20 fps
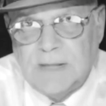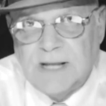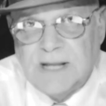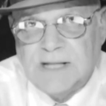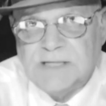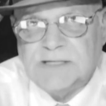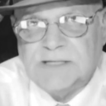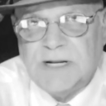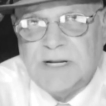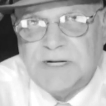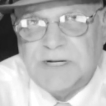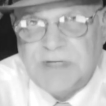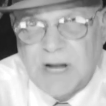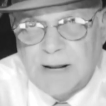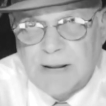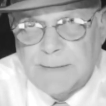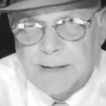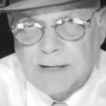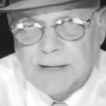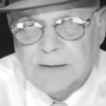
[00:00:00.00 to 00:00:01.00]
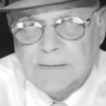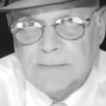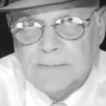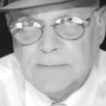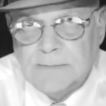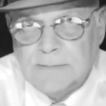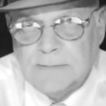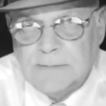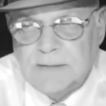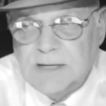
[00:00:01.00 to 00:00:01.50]
that is legitimate
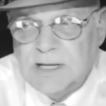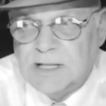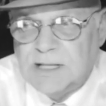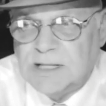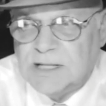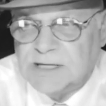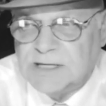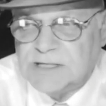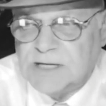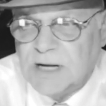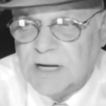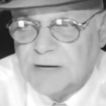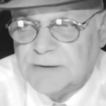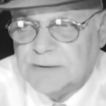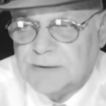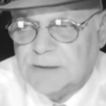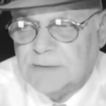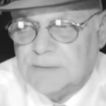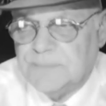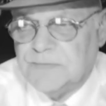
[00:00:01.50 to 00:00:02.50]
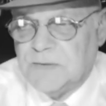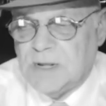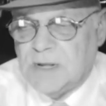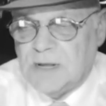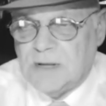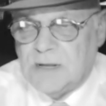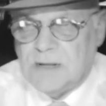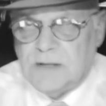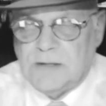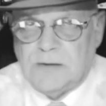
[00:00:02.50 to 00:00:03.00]
in this country.
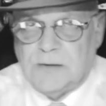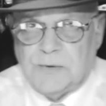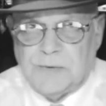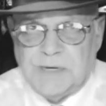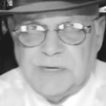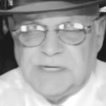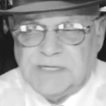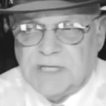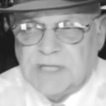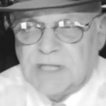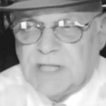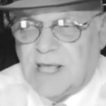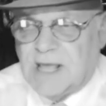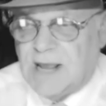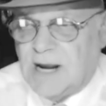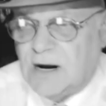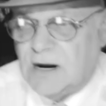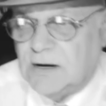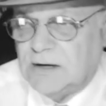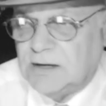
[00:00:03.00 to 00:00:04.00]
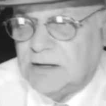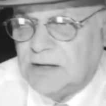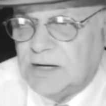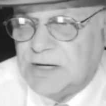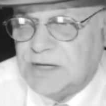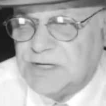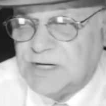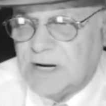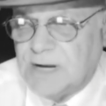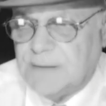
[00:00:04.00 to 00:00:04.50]
The reason they aren't
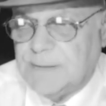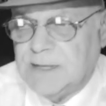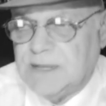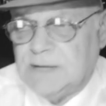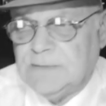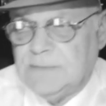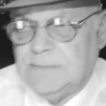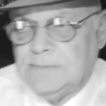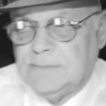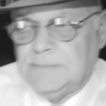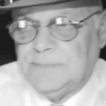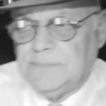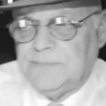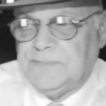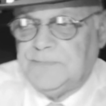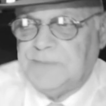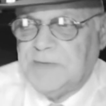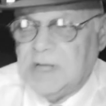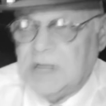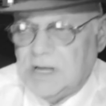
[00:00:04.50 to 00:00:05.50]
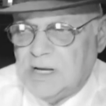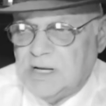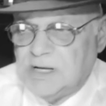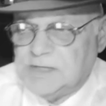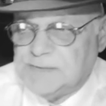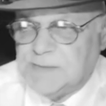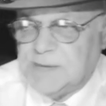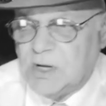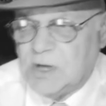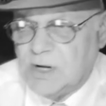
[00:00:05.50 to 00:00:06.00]
legitimate
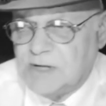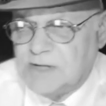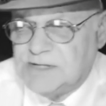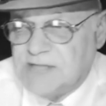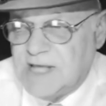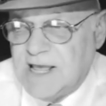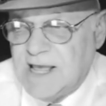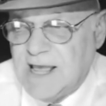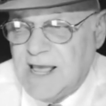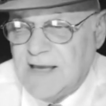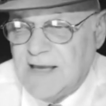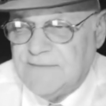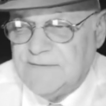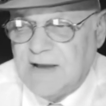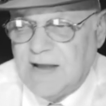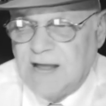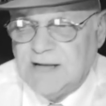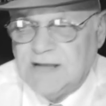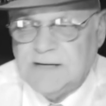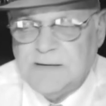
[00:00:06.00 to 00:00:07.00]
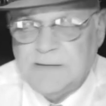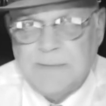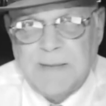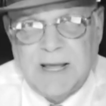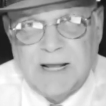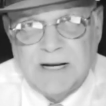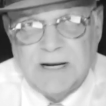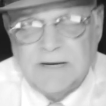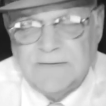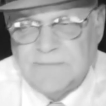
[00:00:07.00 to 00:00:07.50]
is because they have not
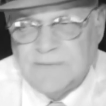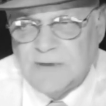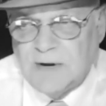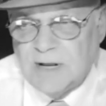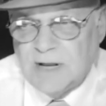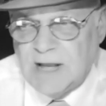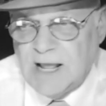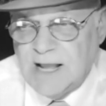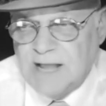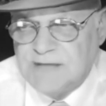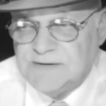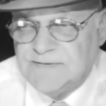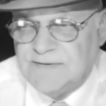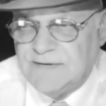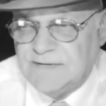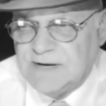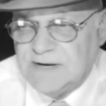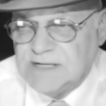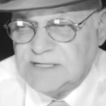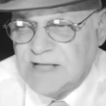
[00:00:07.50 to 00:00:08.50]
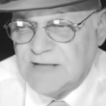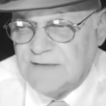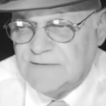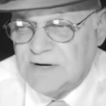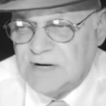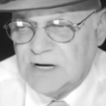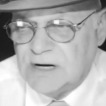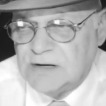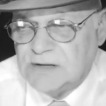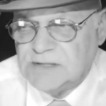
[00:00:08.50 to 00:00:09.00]
demanded for the last
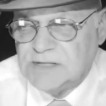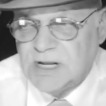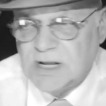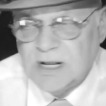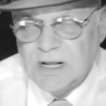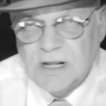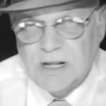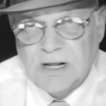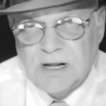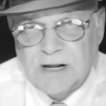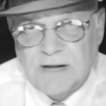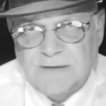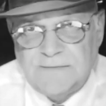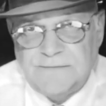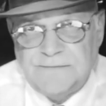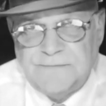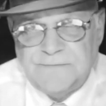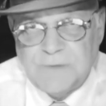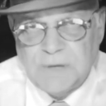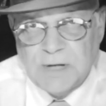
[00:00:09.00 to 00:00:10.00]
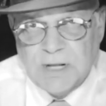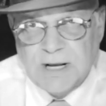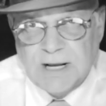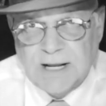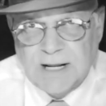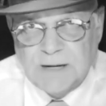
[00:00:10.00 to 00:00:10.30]
57 years a full